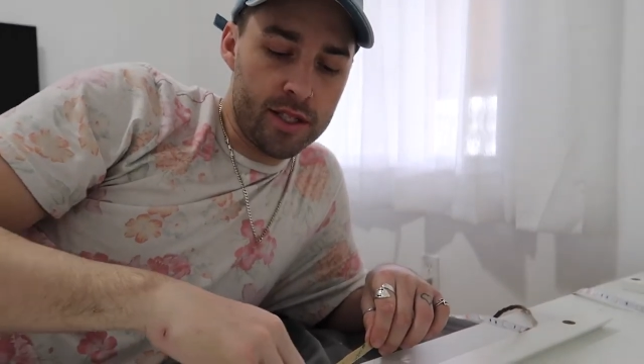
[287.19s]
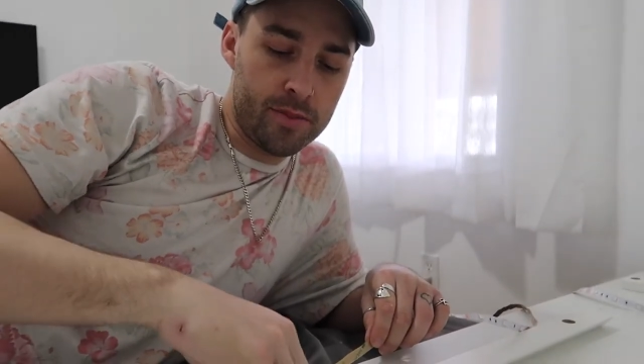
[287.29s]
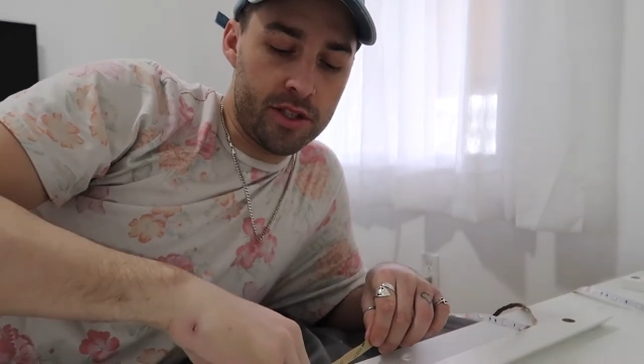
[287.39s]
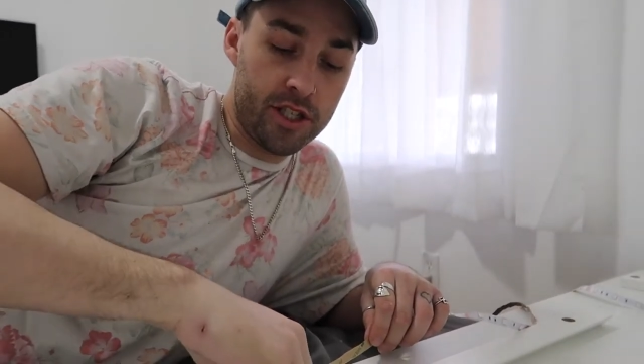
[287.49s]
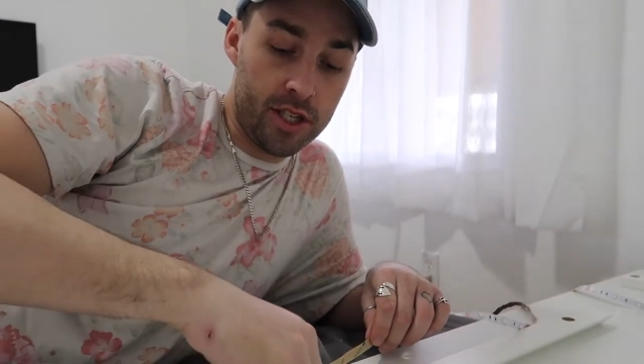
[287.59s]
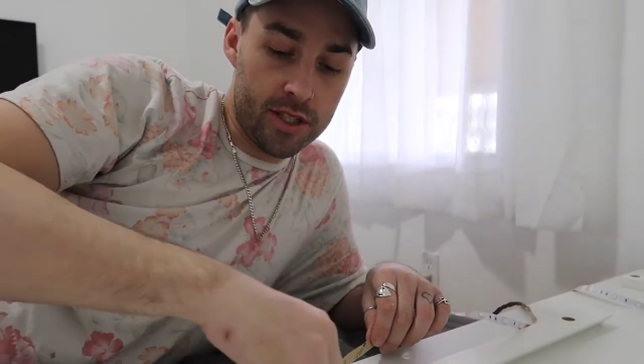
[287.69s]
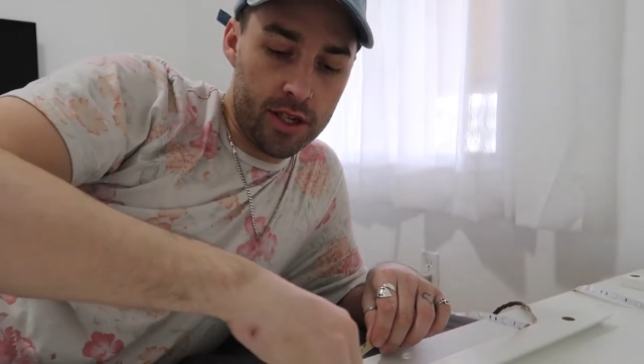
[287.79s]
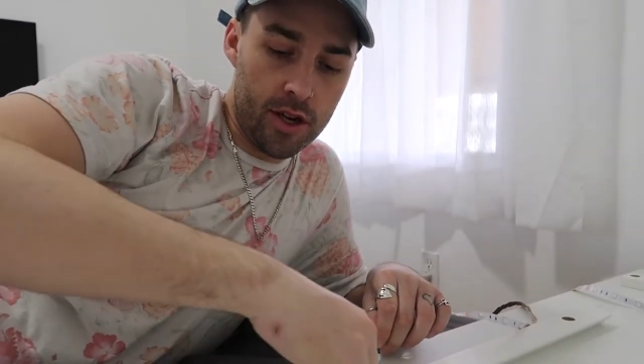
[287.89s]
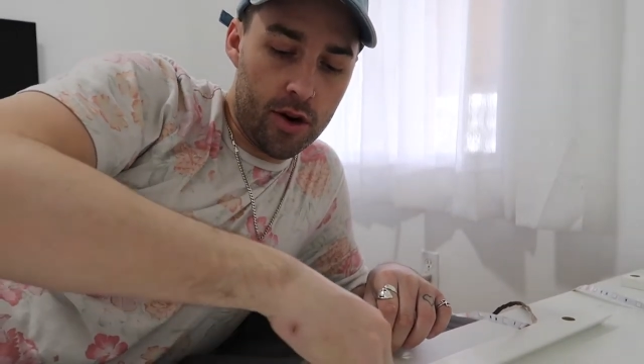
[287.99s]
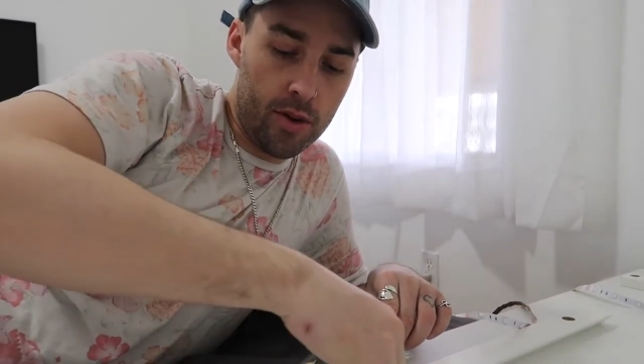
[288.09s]
but she
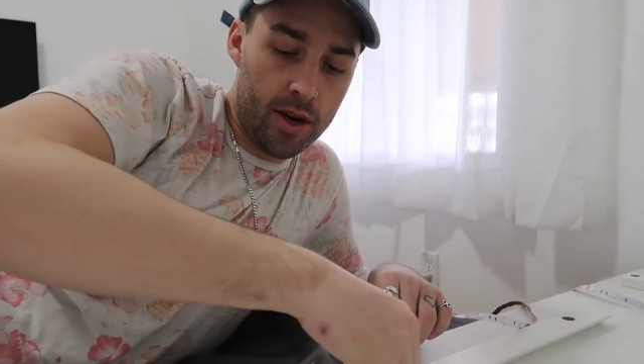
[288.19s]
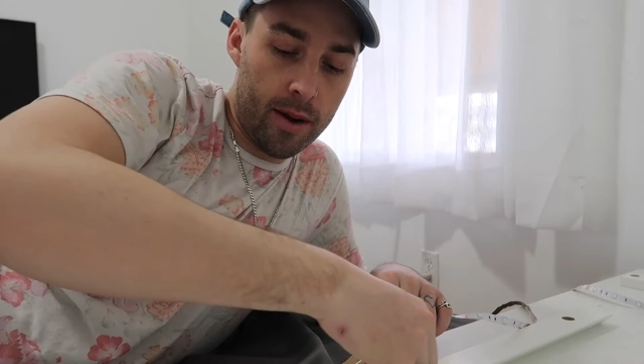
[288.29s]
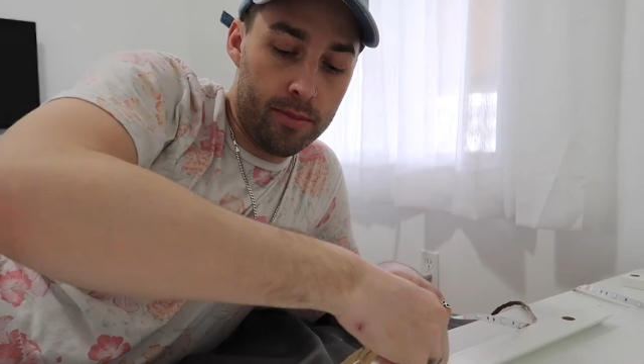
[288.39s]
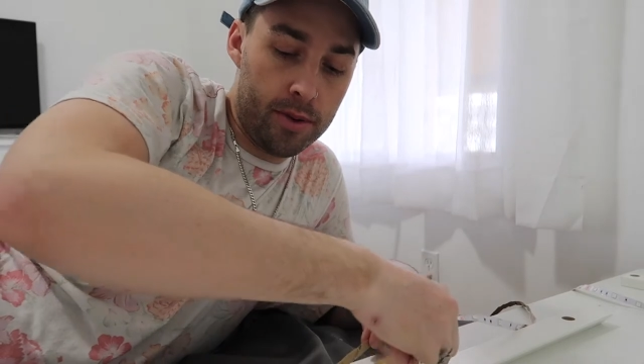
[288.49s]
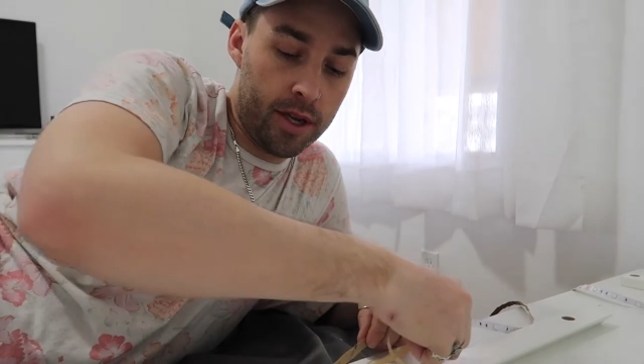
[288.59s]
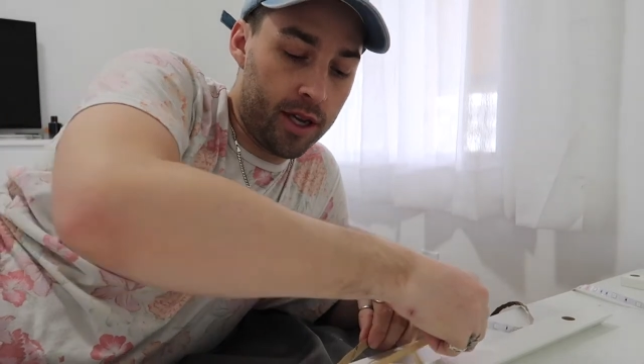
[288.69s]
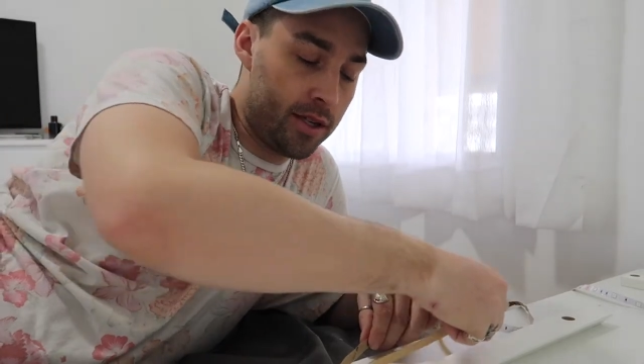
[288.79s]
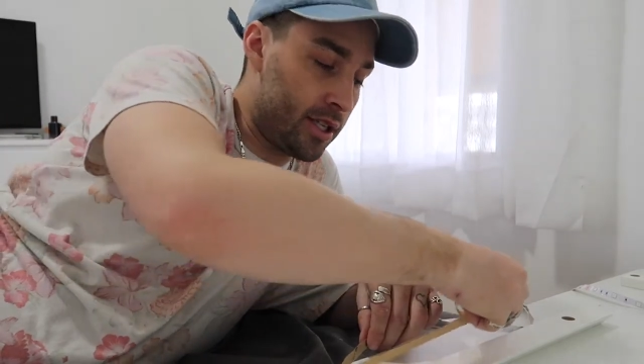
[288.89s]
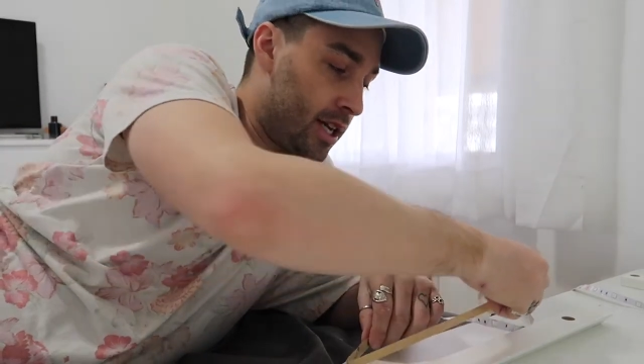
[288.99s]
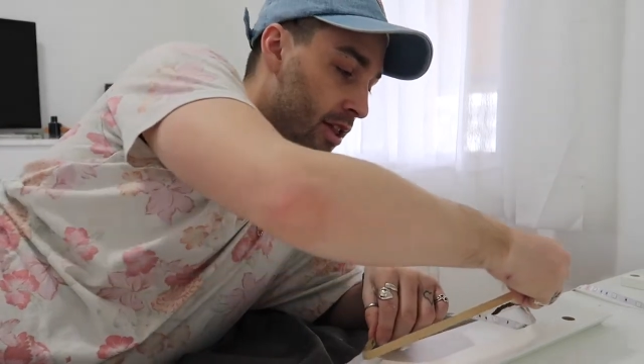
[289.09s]
doesn't know that I'm putting it
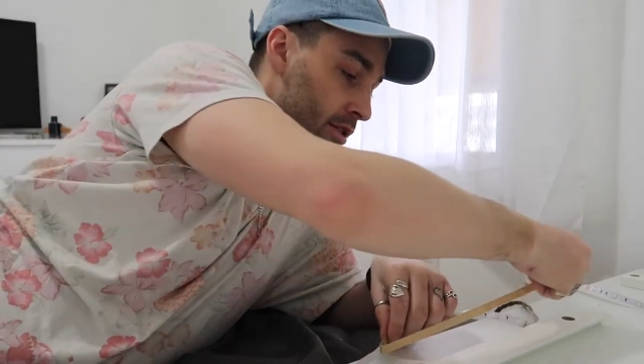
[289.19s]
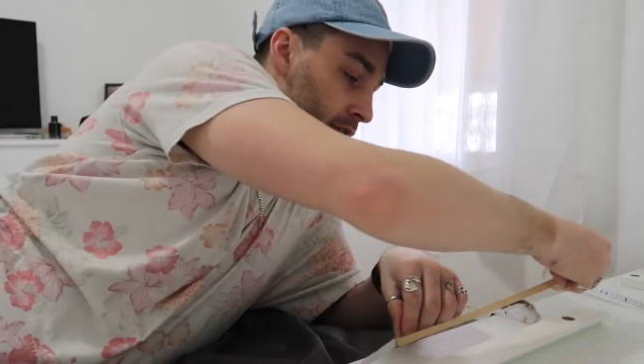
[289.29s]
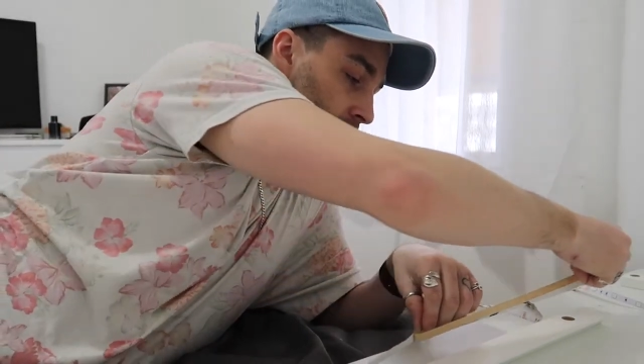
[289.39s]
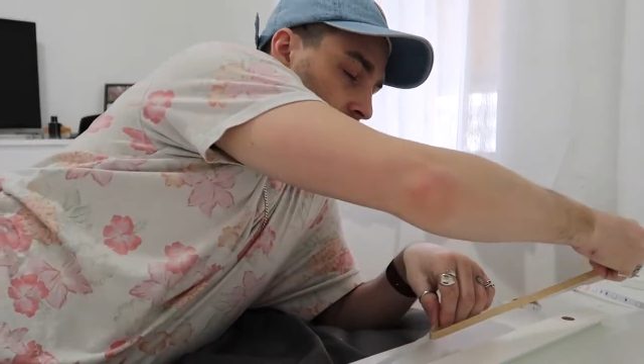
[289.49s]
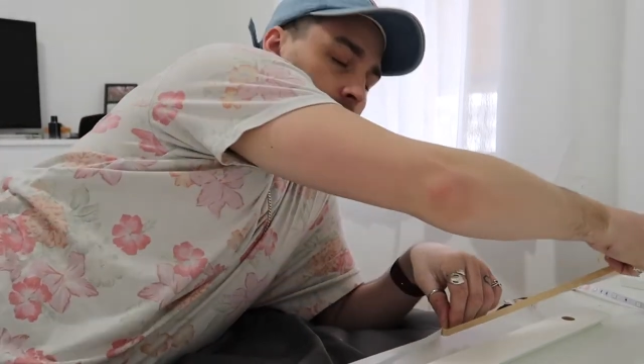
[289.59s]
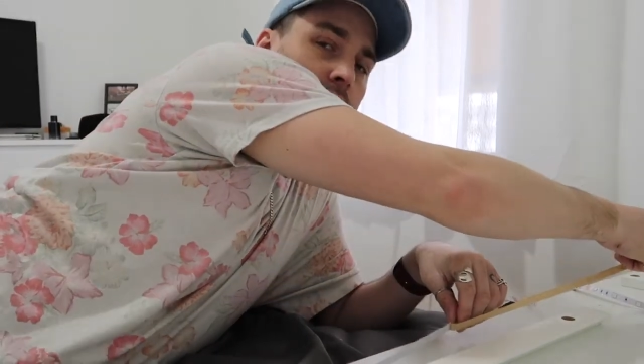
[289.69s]
together.